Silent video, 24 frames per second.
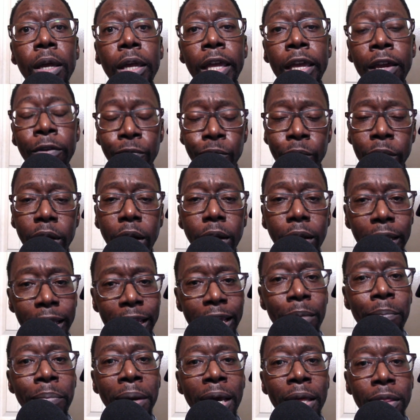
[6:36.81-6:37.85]
If we are
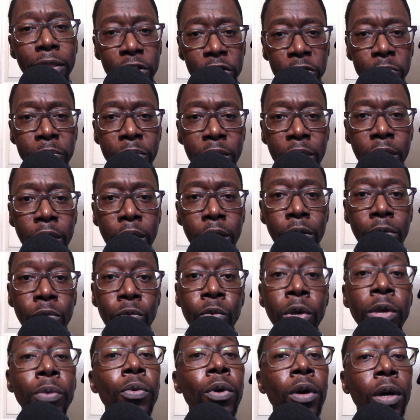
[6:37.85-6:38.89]
led by the Spirit,
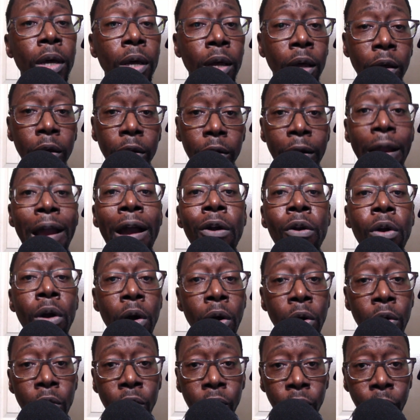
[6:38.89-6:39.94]
we will conquer our
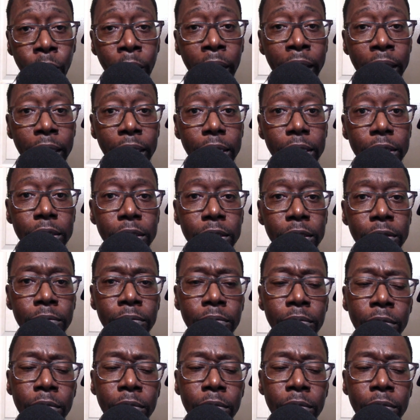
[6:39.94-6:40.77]
old ways.